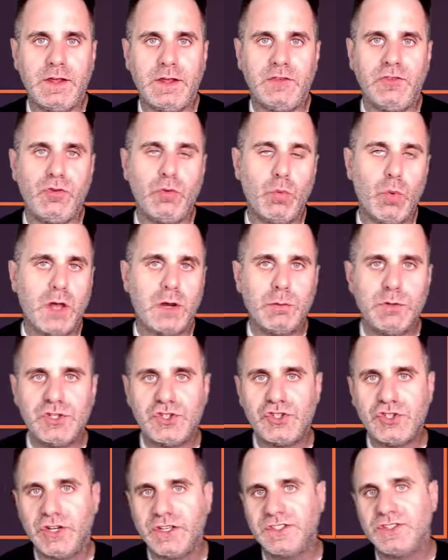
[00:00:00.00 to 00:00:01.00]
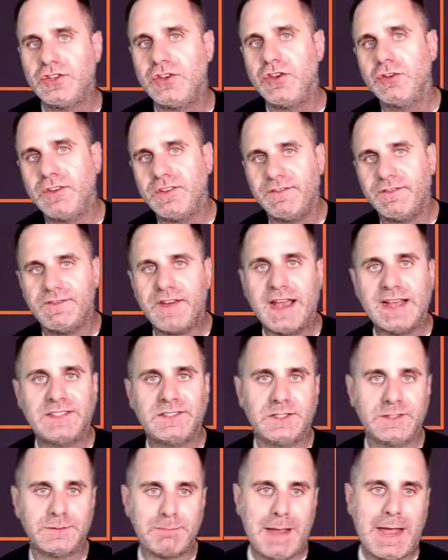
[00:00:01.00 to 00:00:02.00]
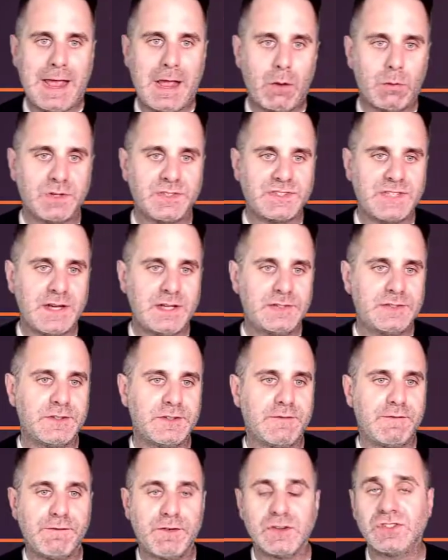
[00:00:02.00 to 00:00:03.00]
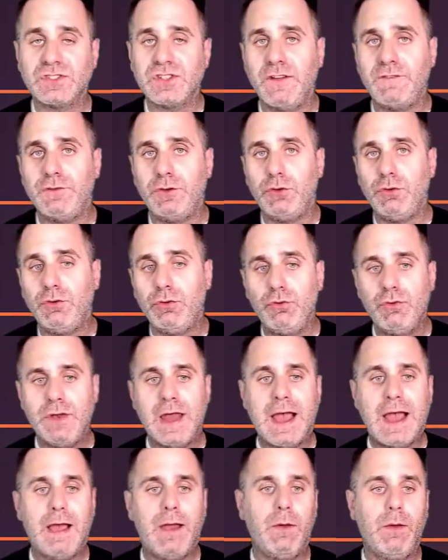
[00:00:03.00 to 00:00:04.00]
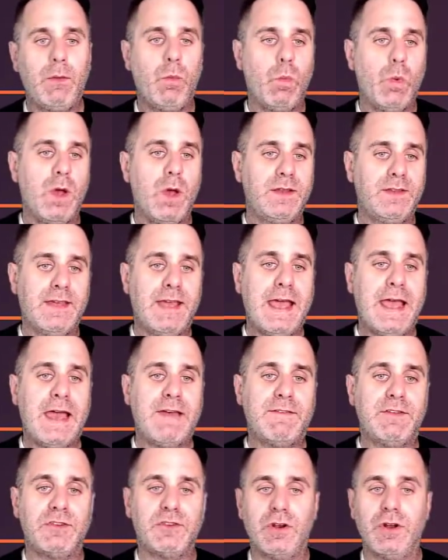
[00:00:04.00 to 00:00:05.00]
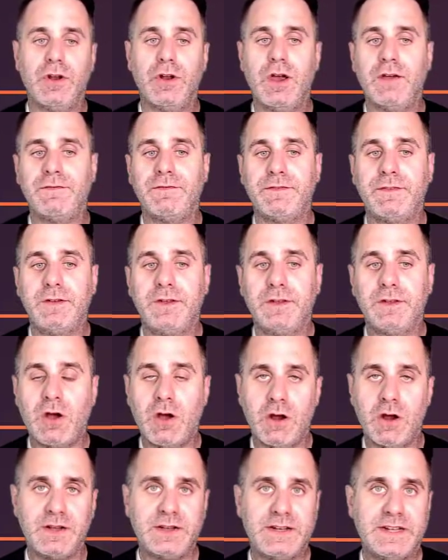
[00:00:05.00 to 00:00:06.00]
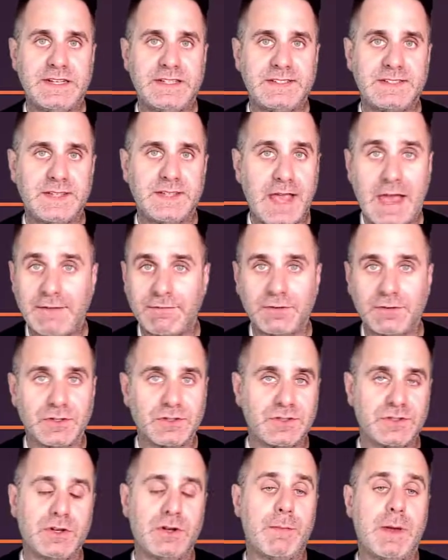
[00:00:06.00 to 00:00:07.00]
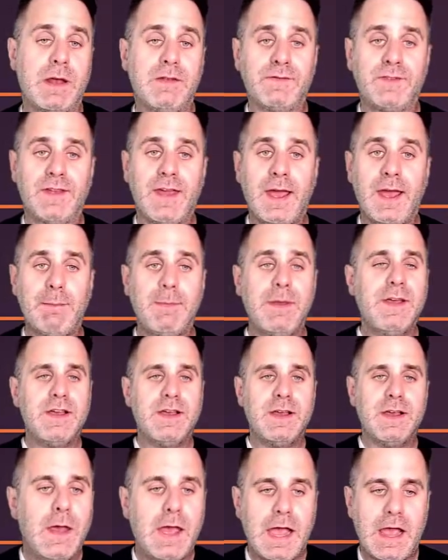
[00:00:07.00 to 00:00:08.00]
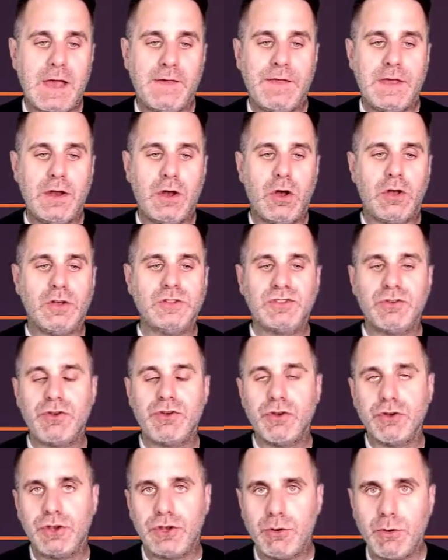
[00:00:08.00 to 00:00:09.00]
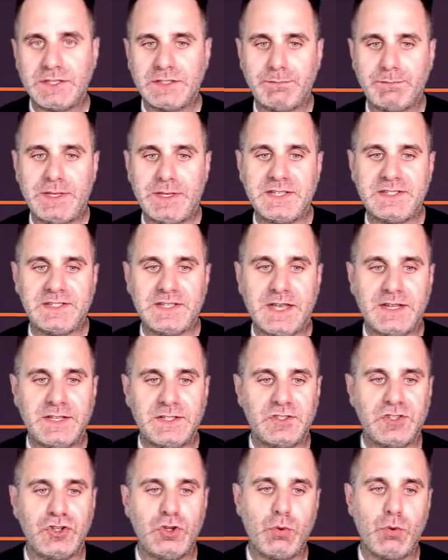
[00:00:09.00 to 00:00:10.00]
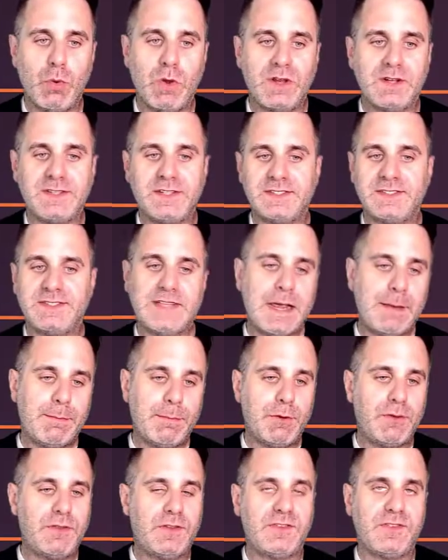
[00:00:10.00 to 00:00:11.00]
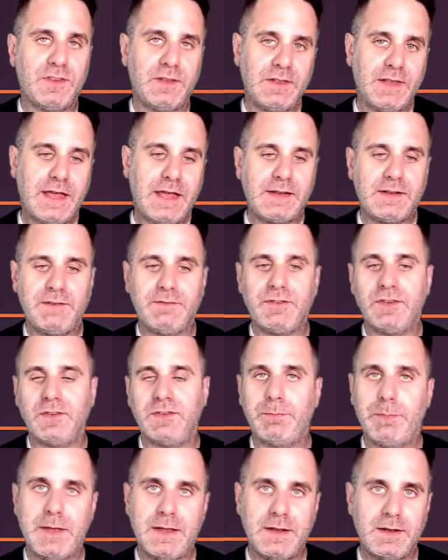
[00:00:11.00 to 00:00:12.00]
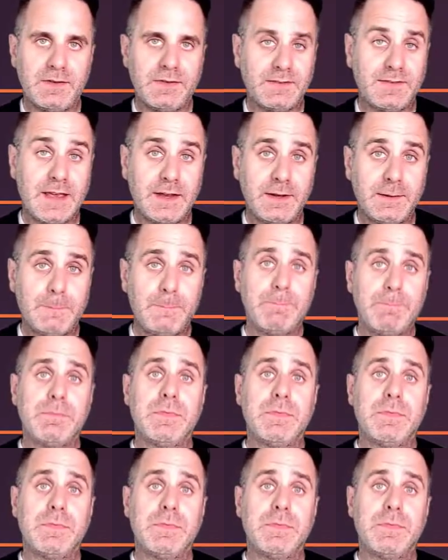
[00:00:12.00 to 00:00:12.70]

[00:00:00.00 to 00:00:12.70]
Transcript: is you want to adjust your device's power settings. First off, you do not want to have a turn off hard disk after a certain amount of time. And then also your USB settings, you want to disable the selective suspend setting